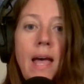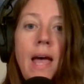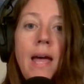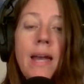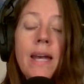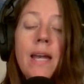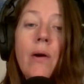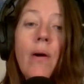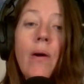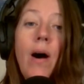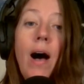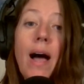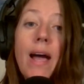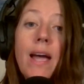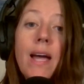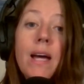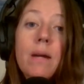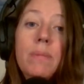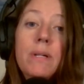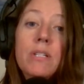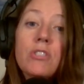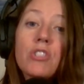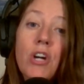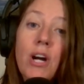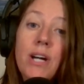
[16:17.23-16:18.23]
Now, I had
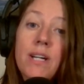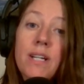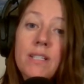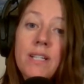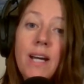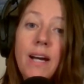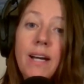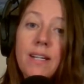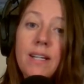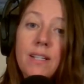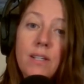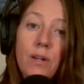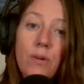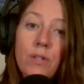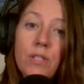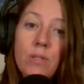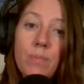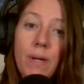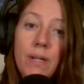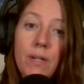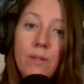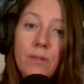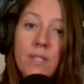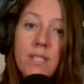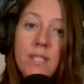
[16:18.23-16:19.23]
been trying to diagnose my
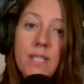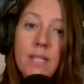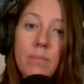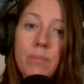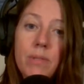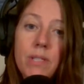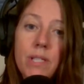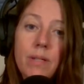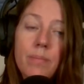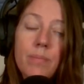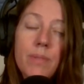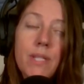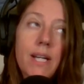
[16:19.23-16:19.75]
own symptoms,